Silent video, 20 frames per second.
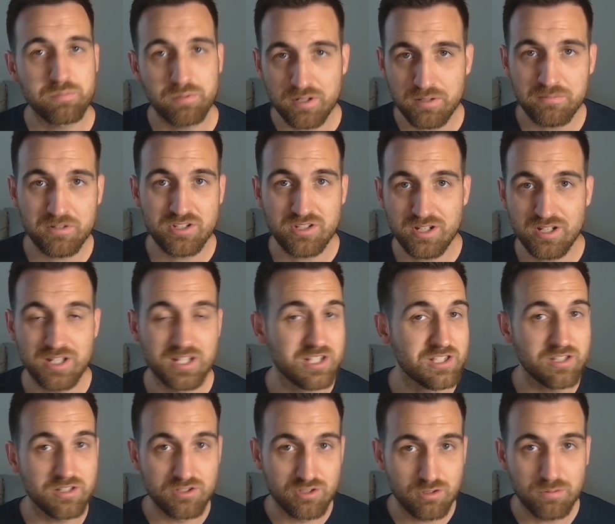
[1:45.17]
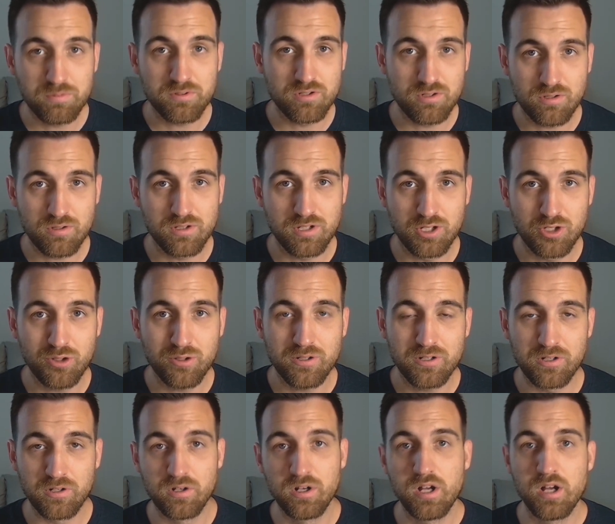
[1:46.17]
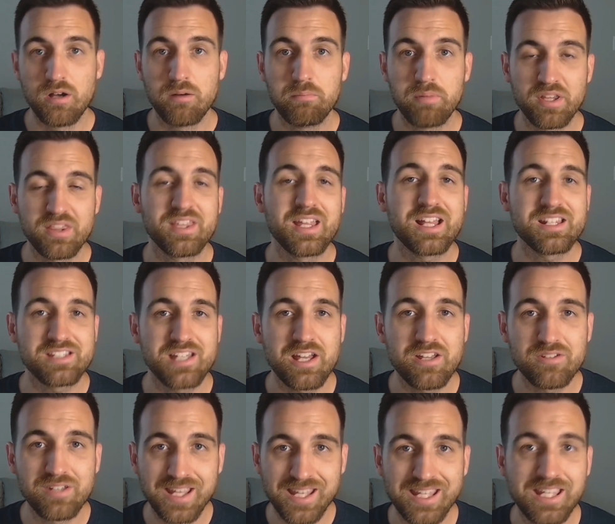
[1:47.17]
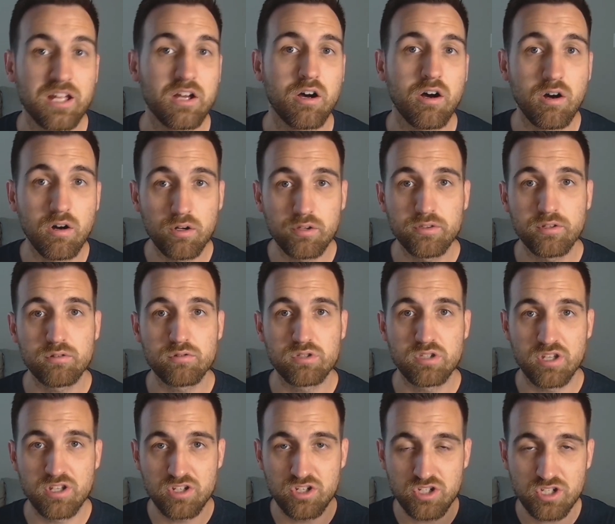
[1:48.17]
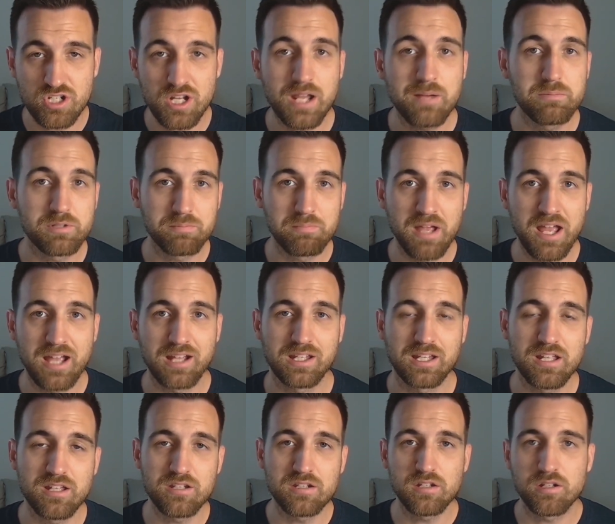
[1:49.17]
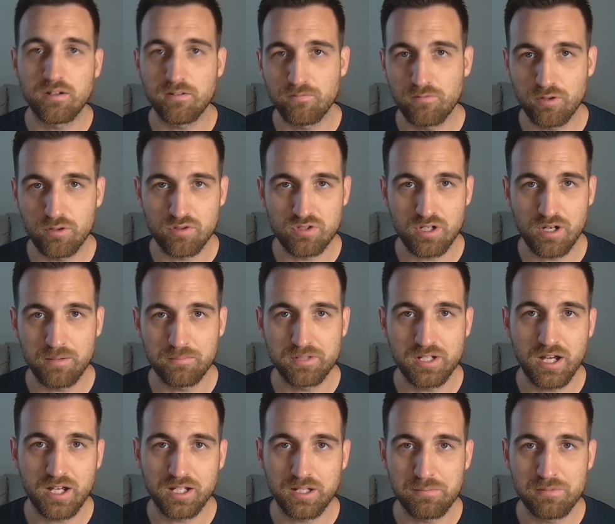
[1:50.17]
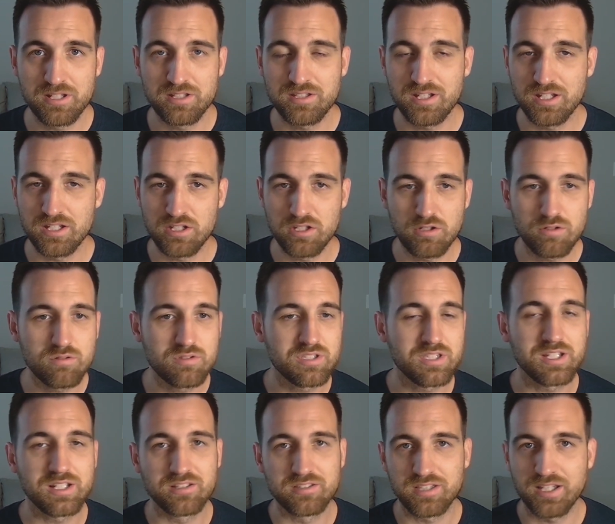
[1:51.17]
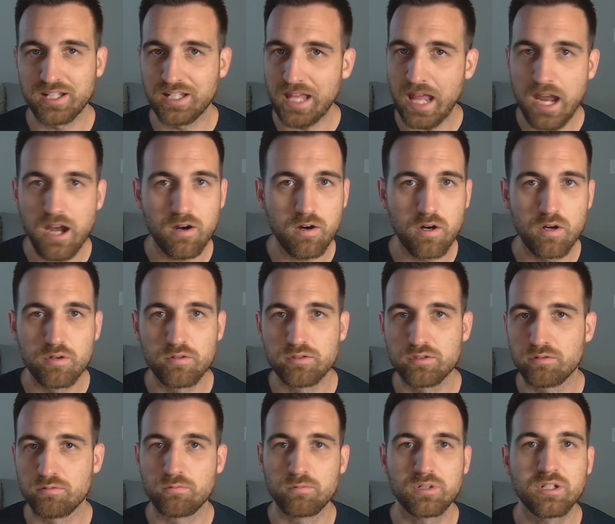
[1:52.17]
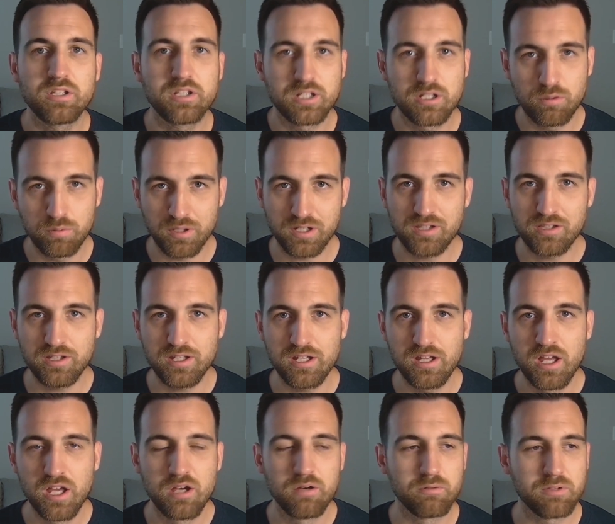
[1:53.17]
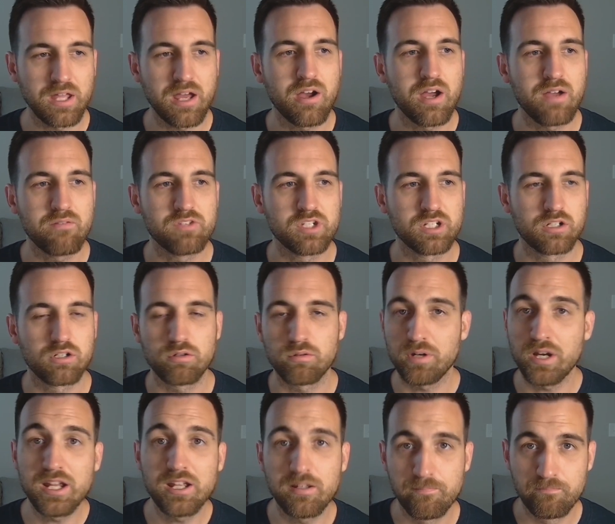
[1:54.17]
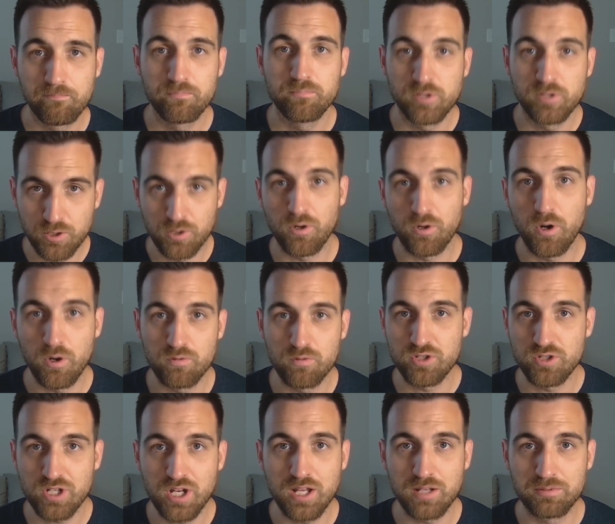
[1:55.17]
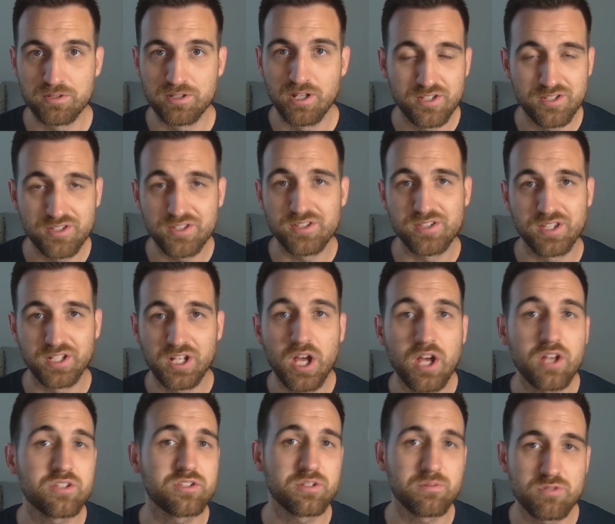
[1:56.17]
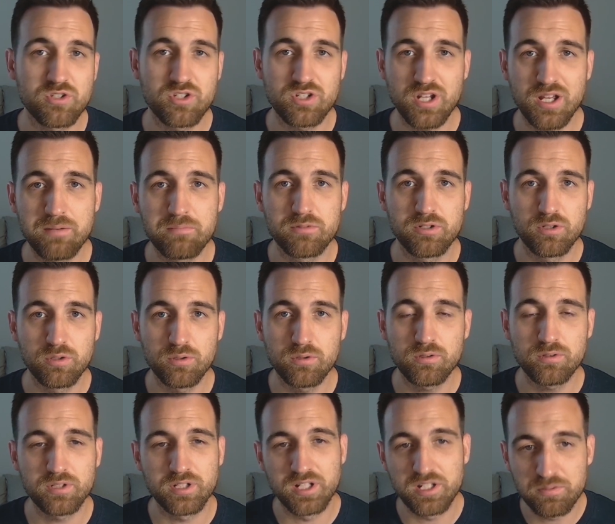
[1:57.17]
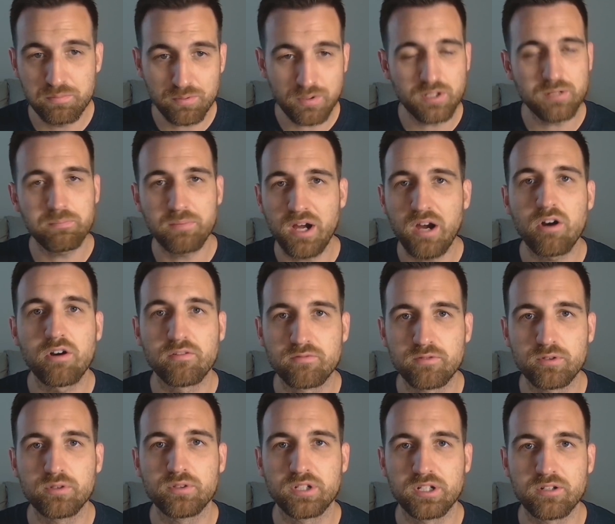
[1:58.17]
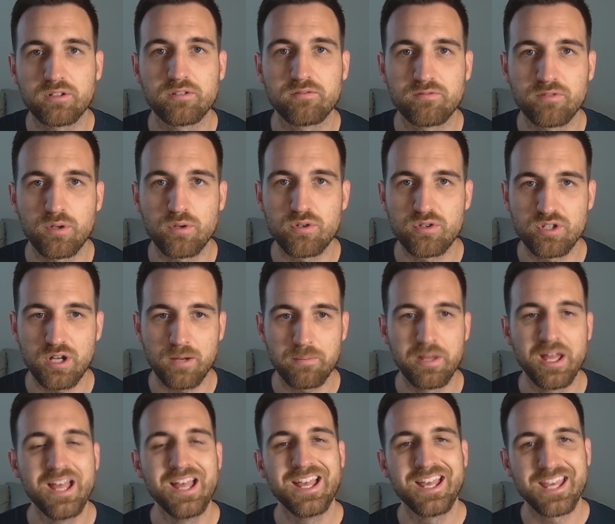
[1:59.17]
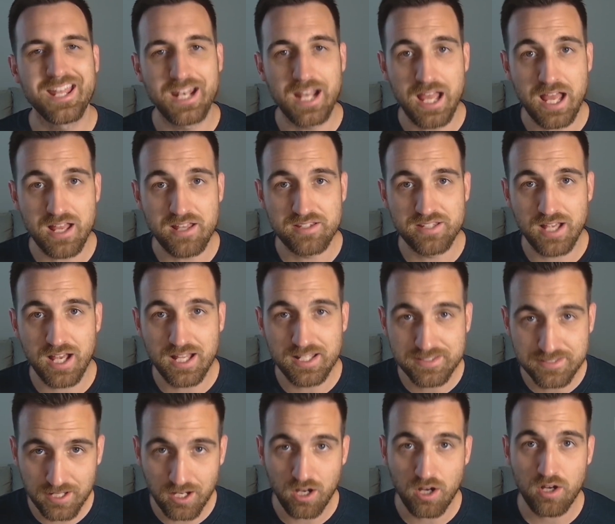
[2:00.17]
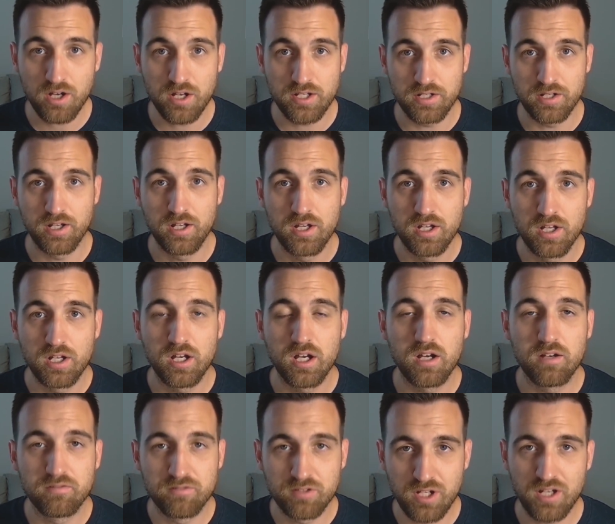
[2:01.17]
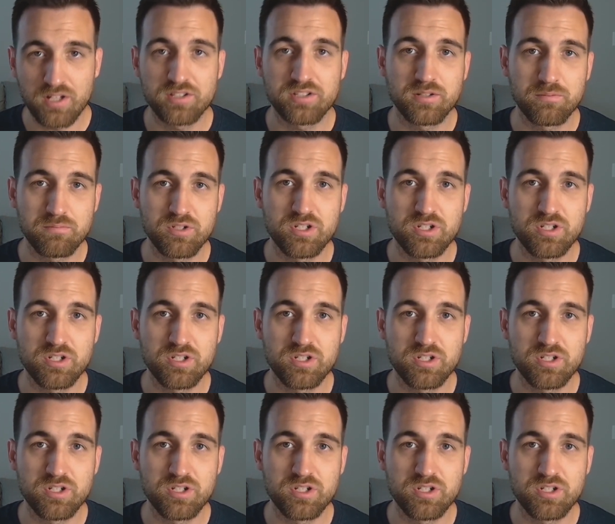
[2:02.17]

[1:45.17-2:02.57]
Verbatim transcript: pretty much it. It's a super short tutorial, but that's how you can get all those shapes back into your Photoshop documents and use things like arrows really quickly without having to create your own shapes. This is the custom shape tool and it's pretty powerful here in Photoshop and it has a ton of custom